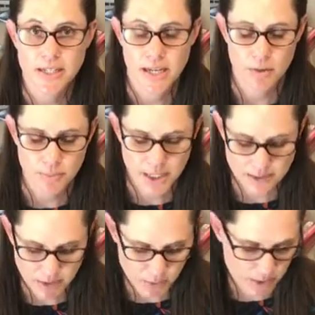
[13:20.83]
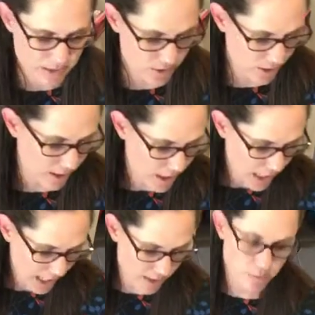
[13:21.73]
down, because otherwise your
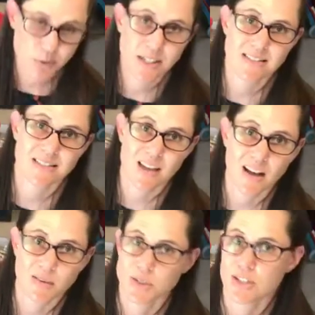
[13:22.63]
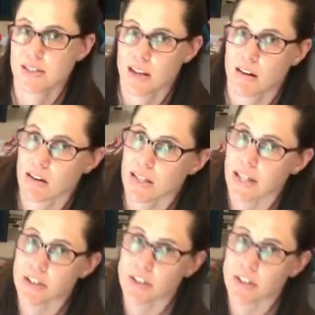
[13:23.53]
items will get stuck, which is kind of hard to get your